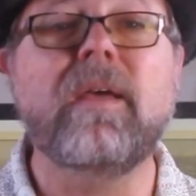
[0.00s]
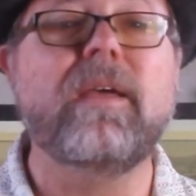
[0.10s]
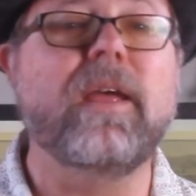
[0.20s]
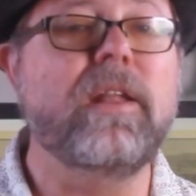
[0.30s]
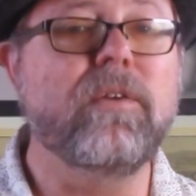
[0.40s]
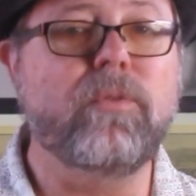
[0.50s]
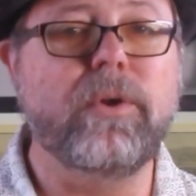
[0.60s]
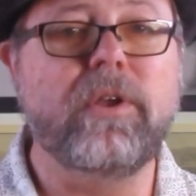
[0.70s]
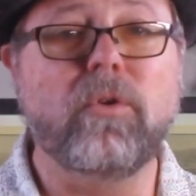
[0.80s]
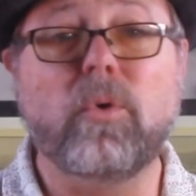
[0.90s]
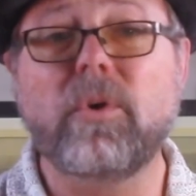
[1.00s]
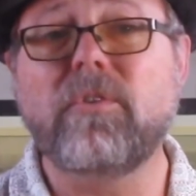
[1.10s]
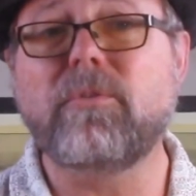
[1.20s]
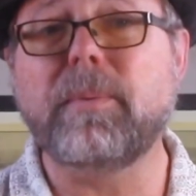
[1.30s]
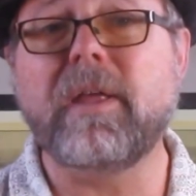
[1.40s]
and he avoided
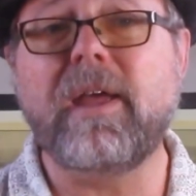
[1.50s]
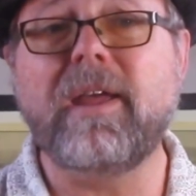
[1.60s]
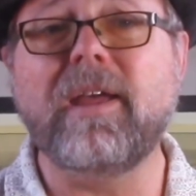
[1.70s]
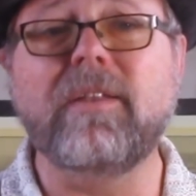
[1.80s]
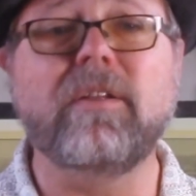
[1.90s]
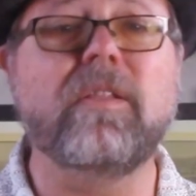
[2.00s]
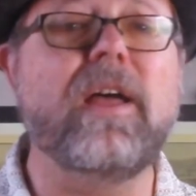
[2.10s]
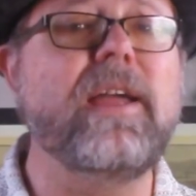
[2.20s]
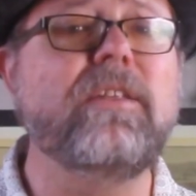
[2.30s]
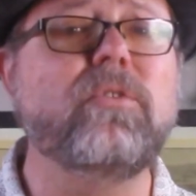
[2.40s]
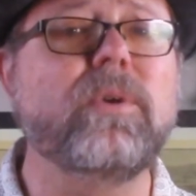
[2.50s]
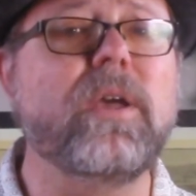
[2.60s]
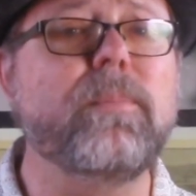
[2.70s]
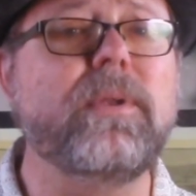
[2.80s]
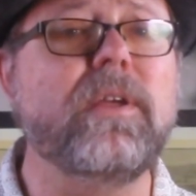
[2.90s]
horseplay and declined to
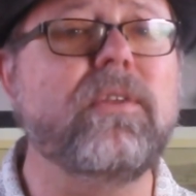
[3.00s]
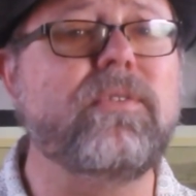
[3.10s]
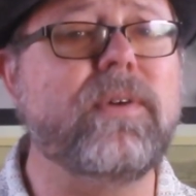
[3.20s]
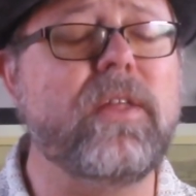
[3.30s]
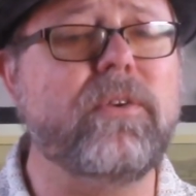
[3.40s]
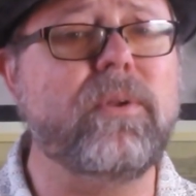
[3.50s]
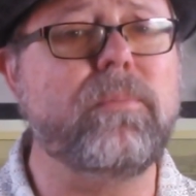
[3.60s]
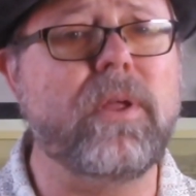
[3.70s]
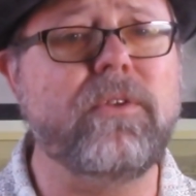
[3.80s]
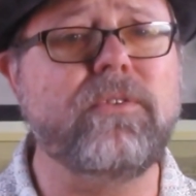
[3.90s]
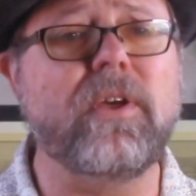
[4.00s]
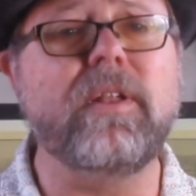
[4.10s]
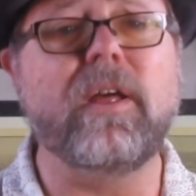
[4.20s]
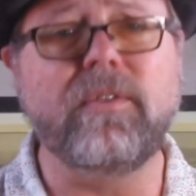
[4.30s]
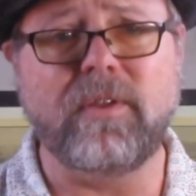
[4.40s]
accompany his father and brothers on
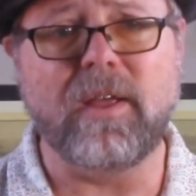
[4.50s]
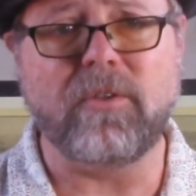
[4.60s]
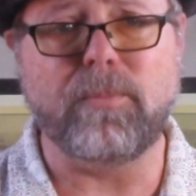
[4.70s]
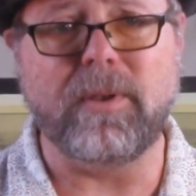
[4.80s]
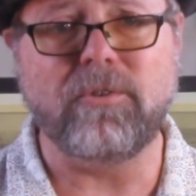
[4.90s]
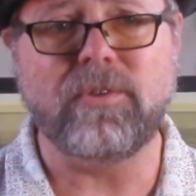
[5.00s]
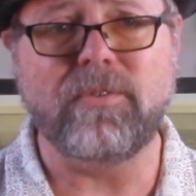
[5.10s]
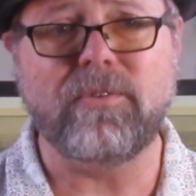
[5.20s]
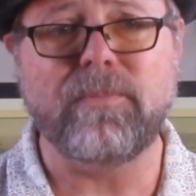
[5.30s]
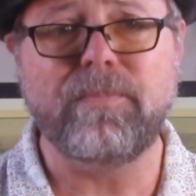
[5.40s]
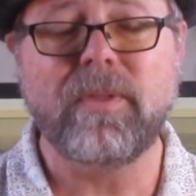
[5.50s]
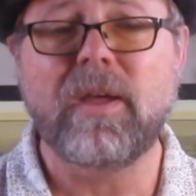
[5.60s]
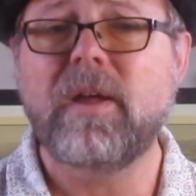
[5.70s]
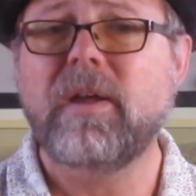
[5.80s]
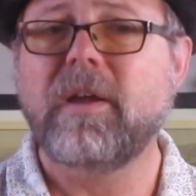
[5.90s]
hunting expeditions.
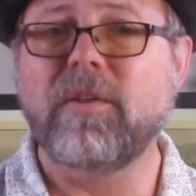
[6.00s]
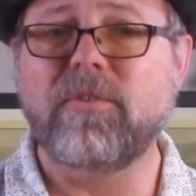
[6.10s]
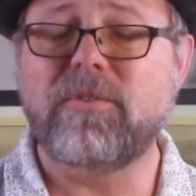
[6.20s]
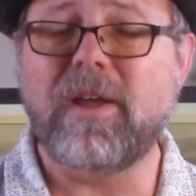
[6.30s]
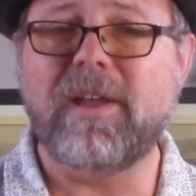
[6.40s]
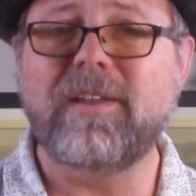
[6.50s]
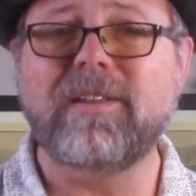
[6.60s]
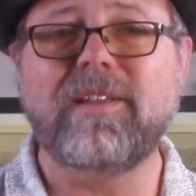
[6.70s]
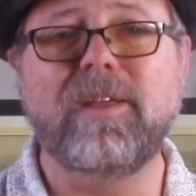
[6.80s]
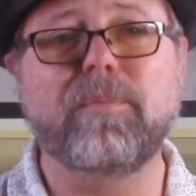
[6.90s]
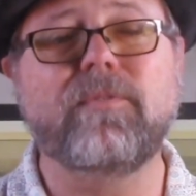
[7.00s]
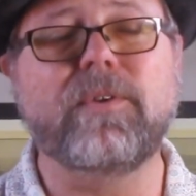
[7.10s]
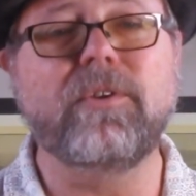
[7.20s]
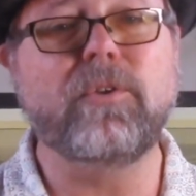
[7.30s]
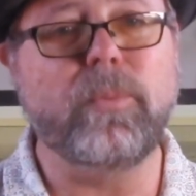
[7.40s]
Instead, he
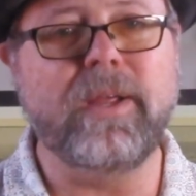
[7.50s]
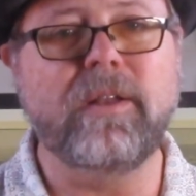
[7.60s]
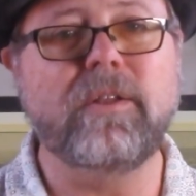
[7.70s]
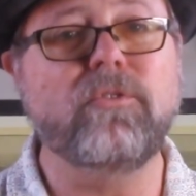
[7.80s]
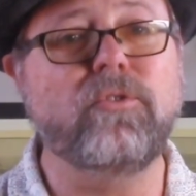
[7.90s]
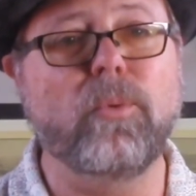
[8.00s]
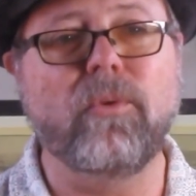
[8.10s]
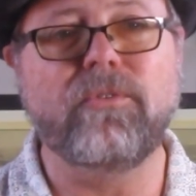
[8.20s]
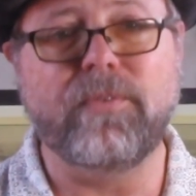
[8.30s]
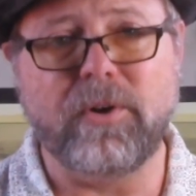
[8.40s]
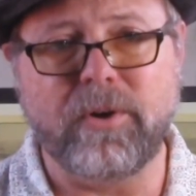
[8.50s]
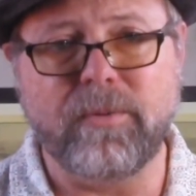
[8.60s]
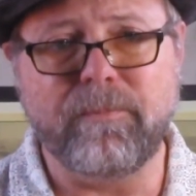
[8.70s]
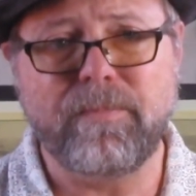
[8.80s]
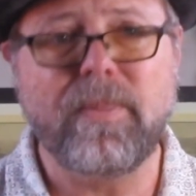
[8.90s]
preferred to read Jules
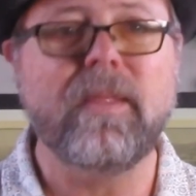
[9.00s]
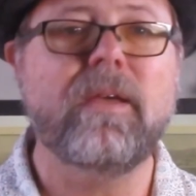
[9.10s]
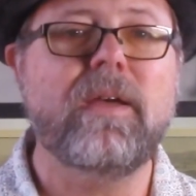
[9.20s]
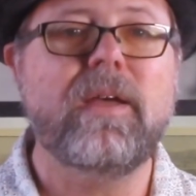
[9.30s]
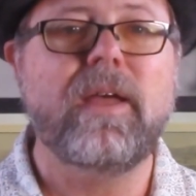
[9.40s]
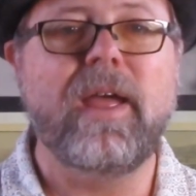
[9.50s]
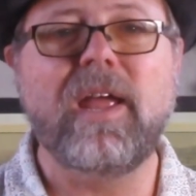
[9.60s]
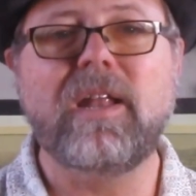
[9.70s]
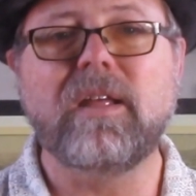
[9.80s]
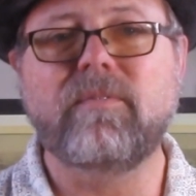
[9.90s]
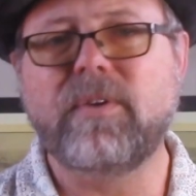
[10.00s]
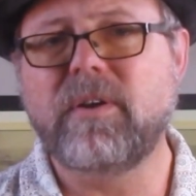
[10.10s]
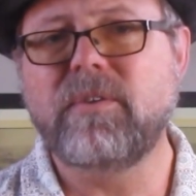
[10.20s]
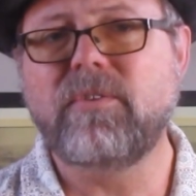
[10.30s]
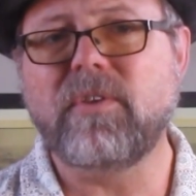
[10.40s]
Verne. And
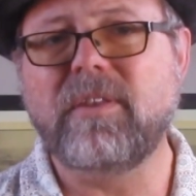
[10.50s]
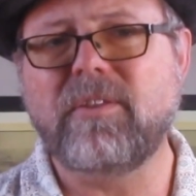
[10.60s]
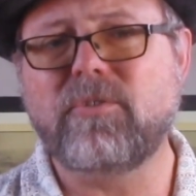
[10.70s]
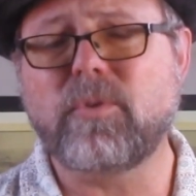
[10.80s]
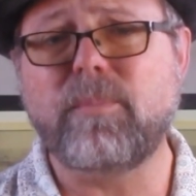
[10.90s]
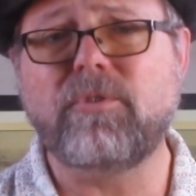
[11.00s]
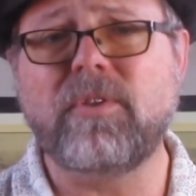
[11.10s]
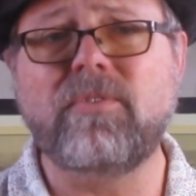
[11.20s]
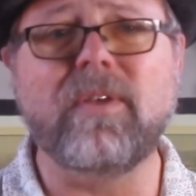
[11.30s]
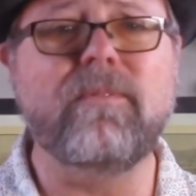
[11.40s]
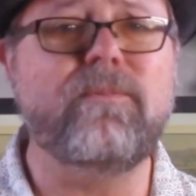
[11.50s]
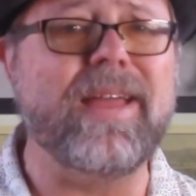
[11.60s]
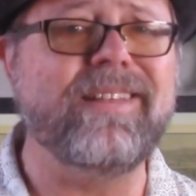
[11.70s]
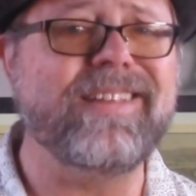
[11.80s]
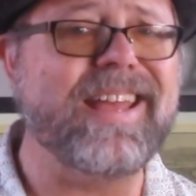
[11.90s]
Verne's descriptions of
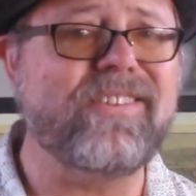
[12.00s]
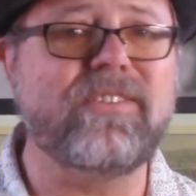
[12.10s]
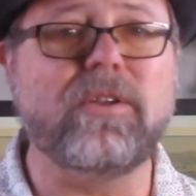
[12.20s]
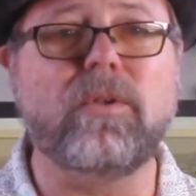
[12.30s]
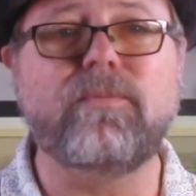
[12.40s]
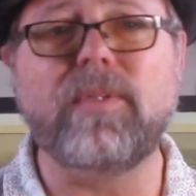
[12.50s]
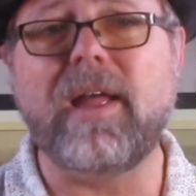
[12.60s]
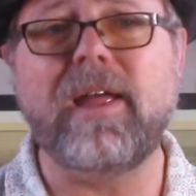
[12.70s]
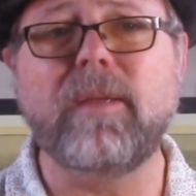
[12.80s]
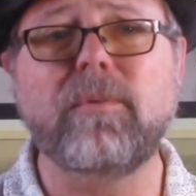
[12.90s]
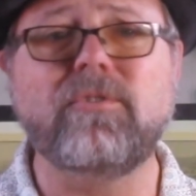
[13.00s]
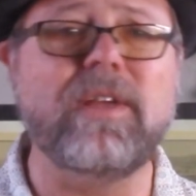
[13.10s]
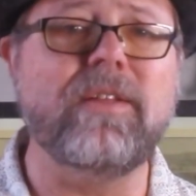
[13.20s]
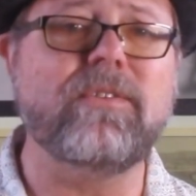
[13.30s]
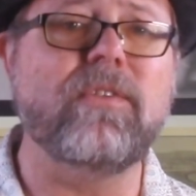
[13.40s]
fantastical flying
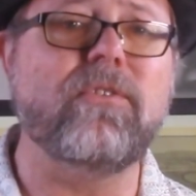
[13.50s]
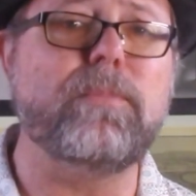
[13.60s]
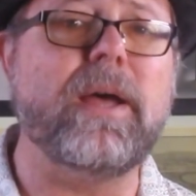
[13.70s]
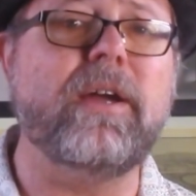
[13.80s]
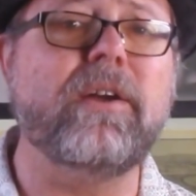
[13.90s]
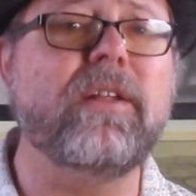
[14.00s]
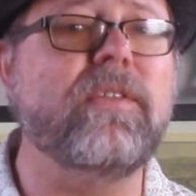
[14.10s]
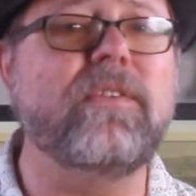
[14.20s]
machines inspired in the